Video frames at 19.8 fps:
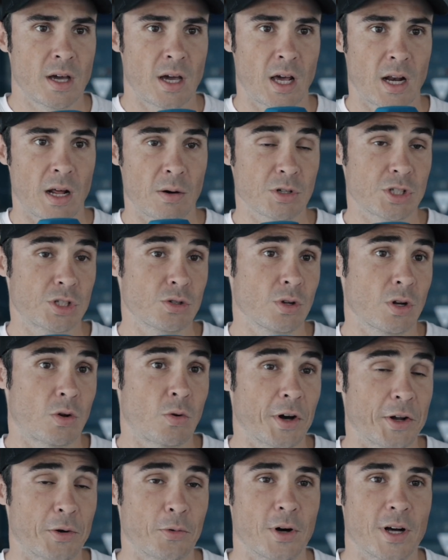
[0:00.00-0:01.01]
And I was doing
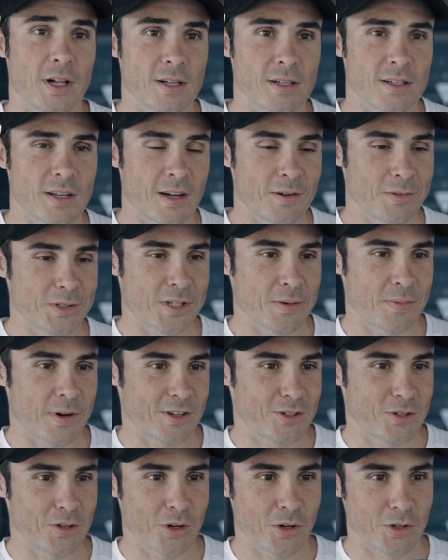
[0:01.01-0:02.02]
quite well. I was
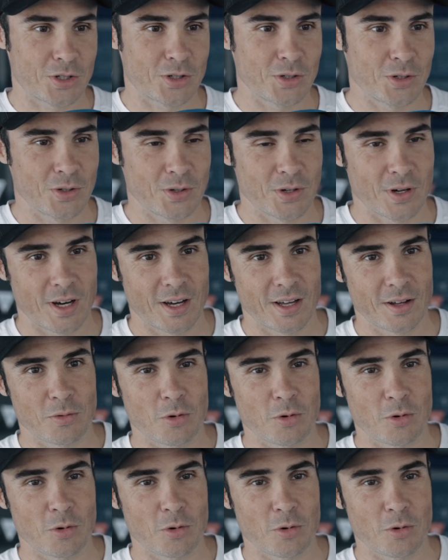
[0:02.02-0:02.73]
about to go to uh,